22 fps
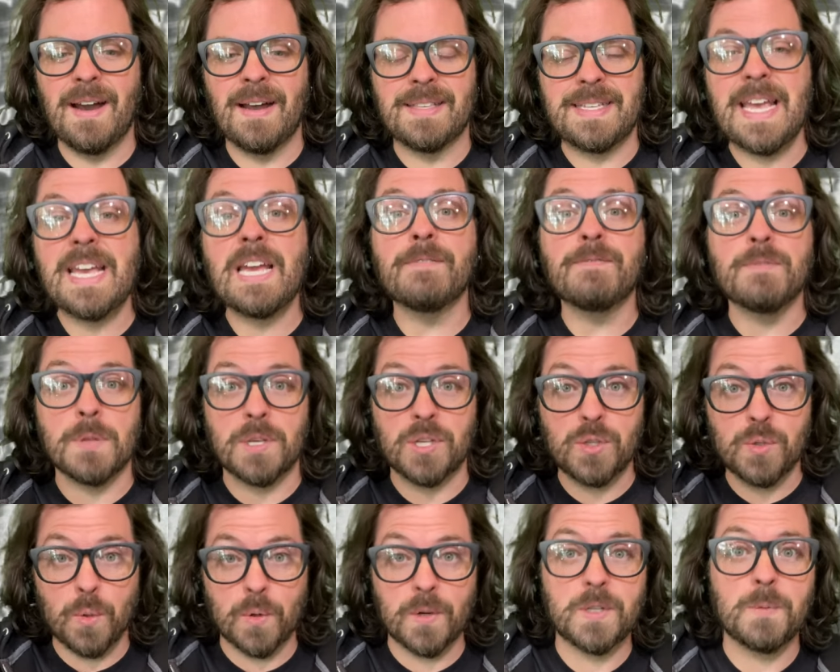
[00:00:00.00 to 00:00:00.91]
Taken from the
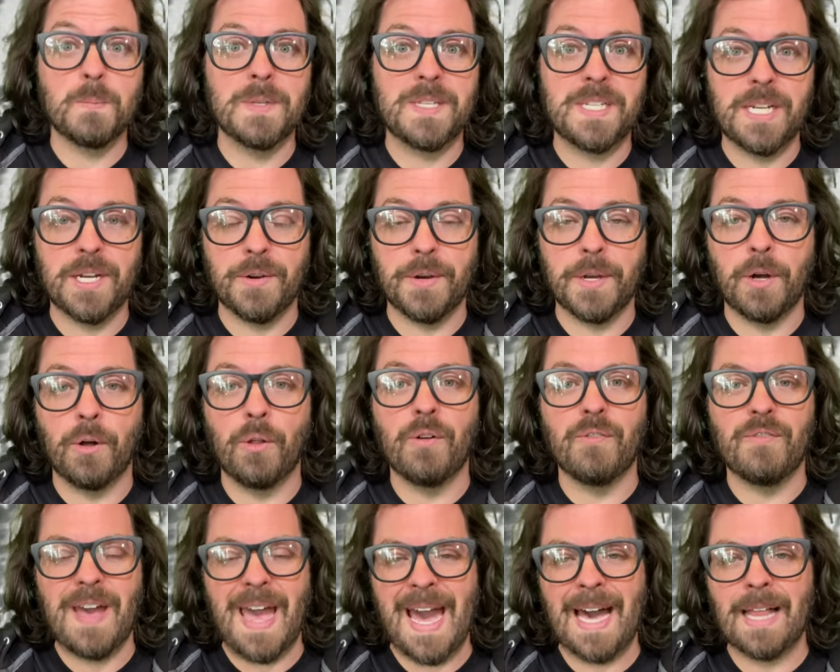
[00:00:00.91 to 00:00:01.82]
source material
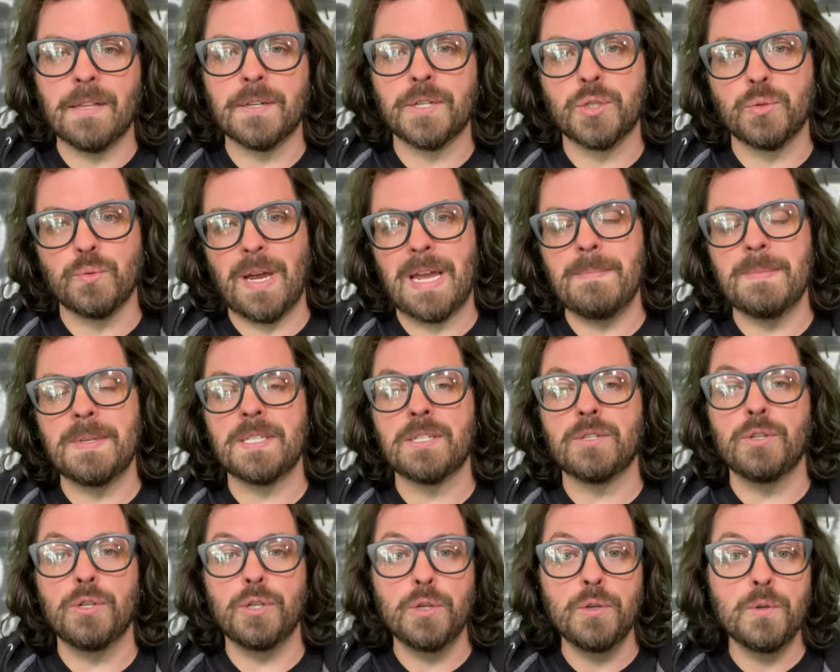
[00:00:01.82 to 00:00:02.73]
of Alex
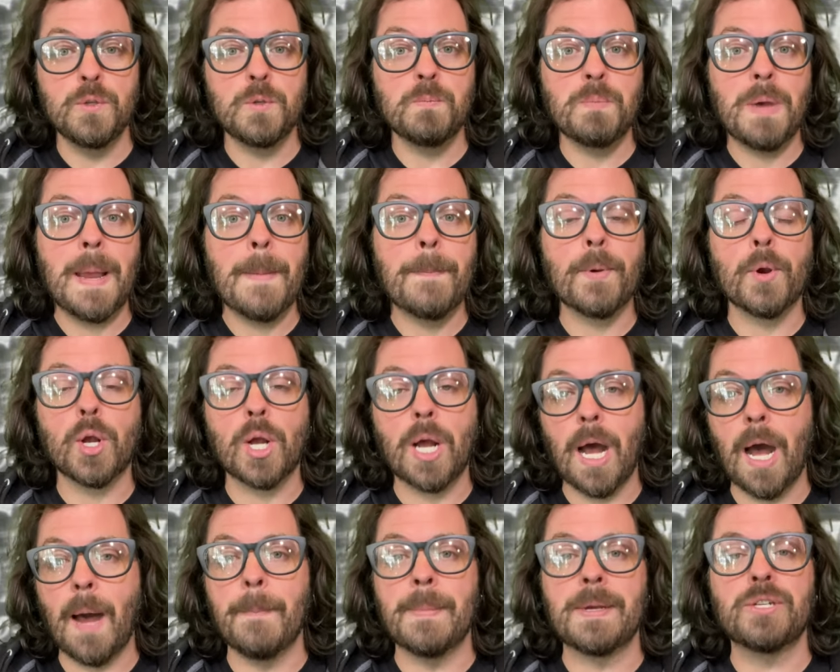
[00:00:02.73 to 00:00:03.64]
Raymond's newspaper
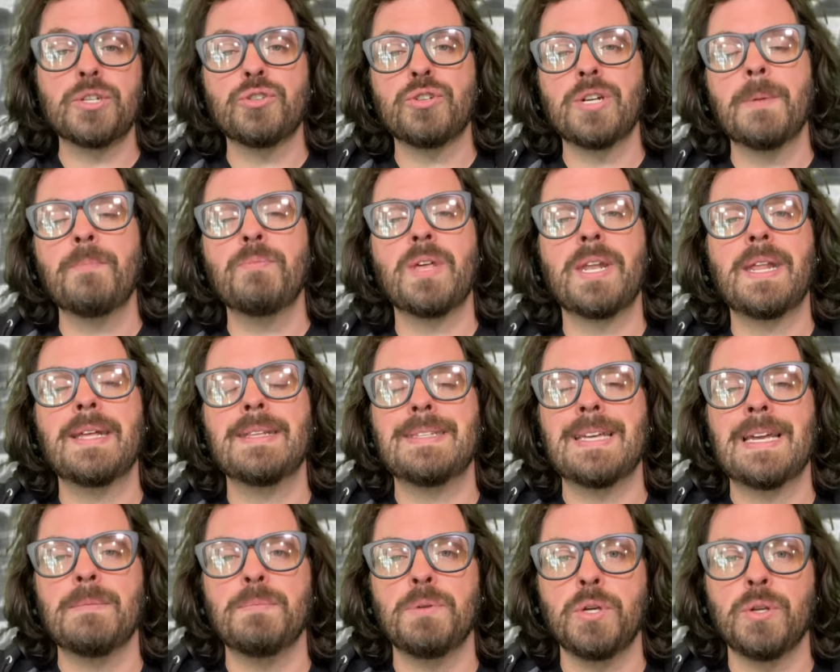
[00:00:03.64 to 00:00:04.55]
comic strip that had
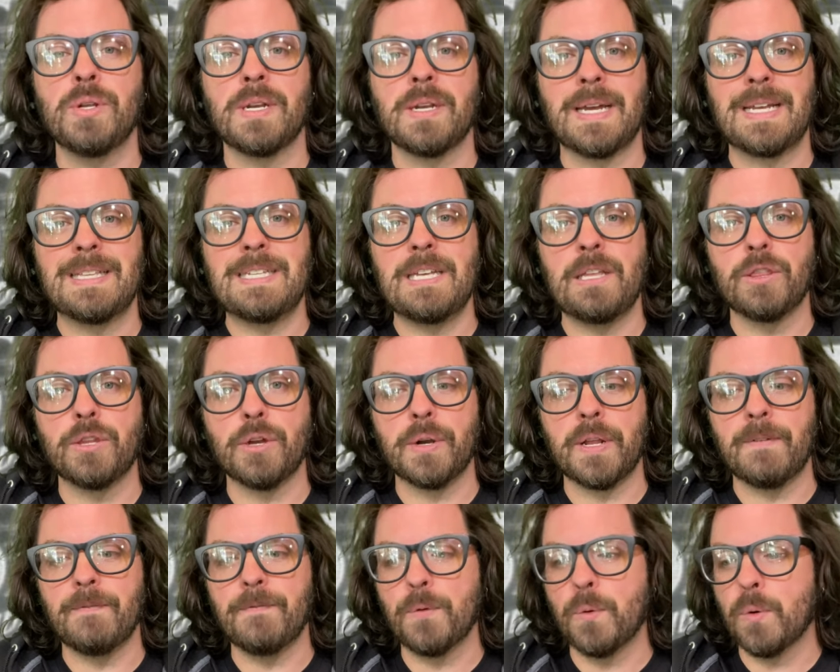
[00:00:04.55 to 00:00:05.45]
debuted in
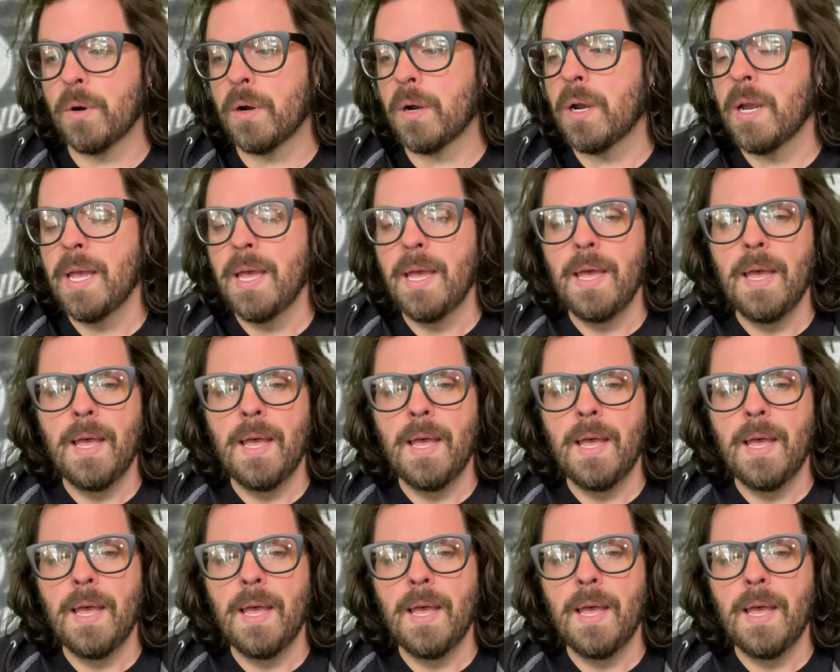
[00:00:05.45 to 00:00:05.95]
1934.